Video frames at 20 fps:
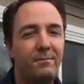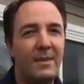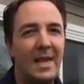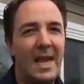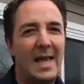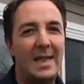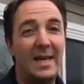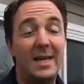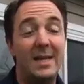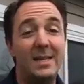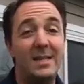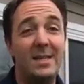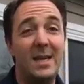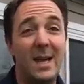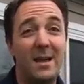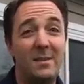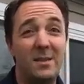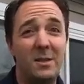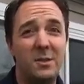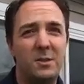And like I
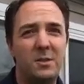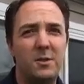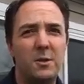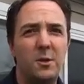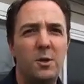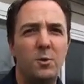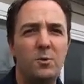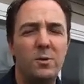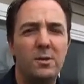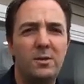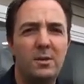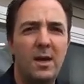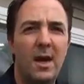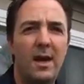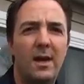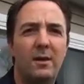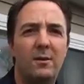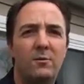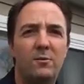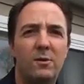said, this is a newer
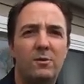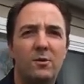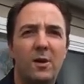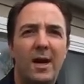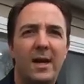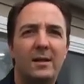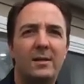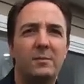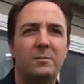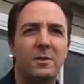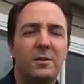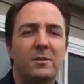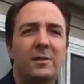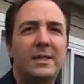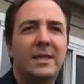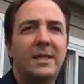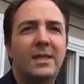style retractable.